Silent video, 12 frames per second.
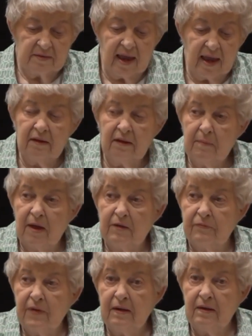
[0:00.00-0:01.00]
Sadly,
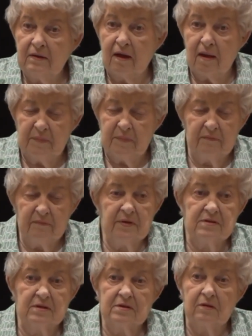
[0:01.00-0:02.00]
my faded copy
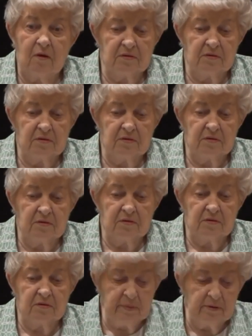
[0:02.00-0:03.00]
of this has long since
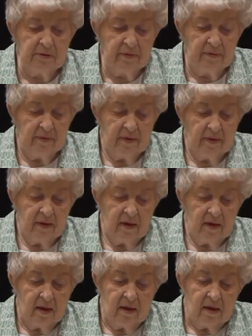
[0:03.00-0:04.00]
disappeared.
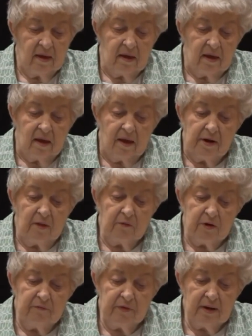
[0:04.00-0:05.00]

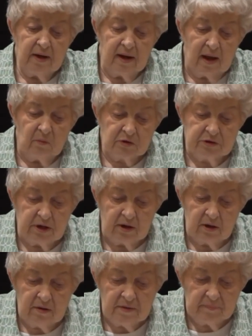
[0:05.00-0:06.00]
Another event I will
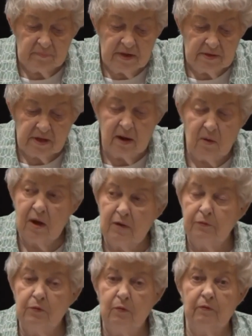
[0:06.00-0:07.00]
share is how
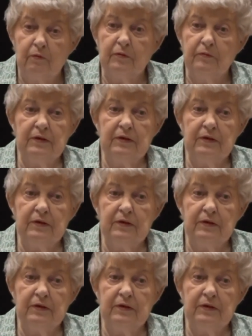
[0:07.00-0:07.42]
I flew over